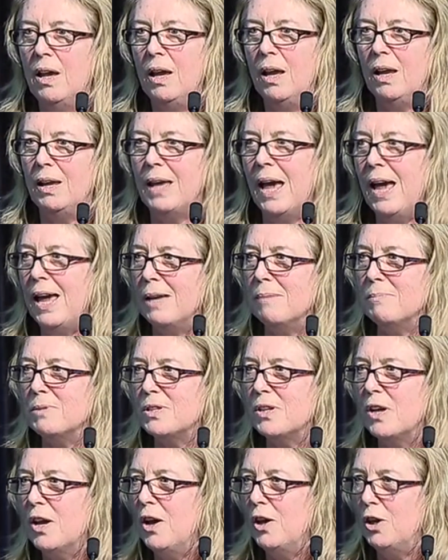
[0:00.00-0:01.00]
In
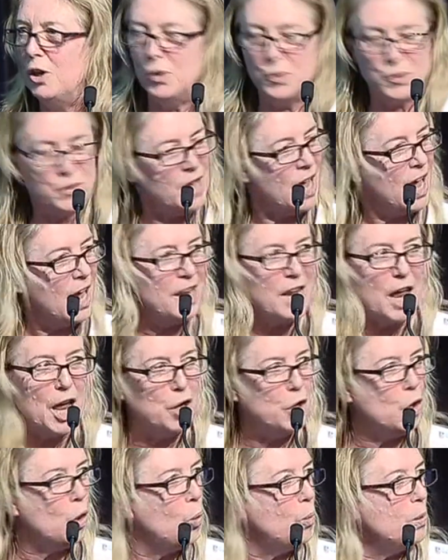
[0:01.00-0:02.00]
games, you start
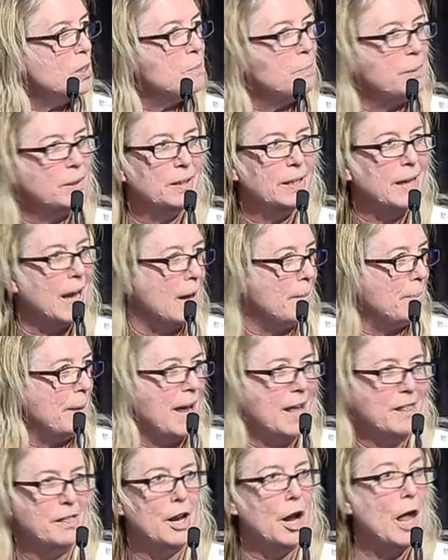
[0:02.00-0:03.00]
and you're always building up,
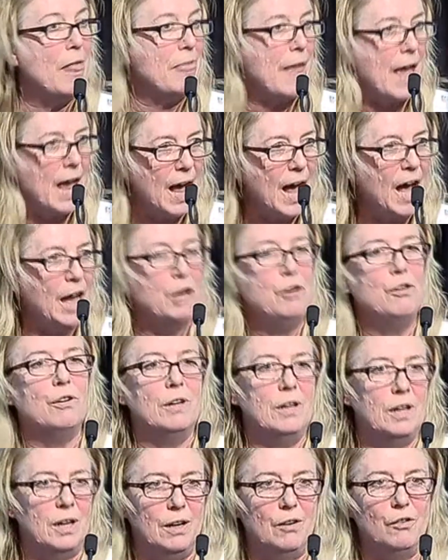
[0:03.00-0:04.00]
and that
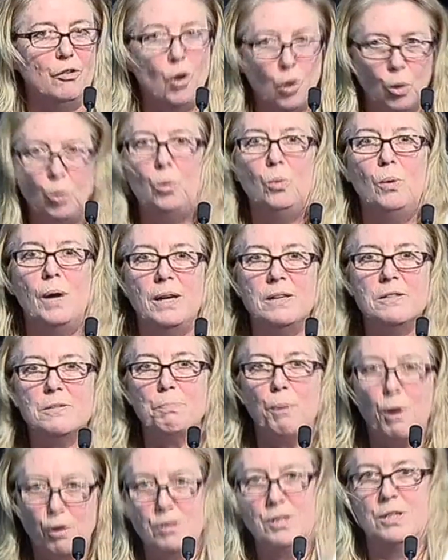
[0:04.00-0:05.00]
100 is always
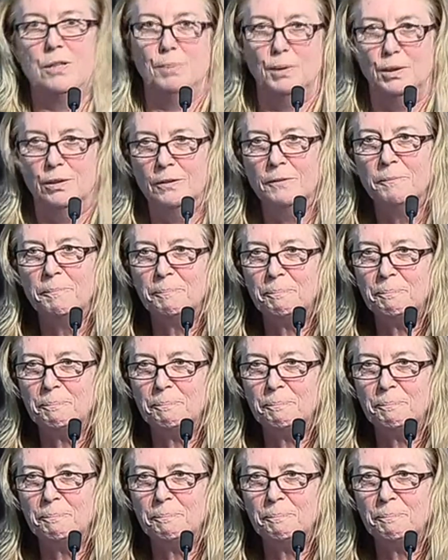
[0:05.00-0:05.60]
possible.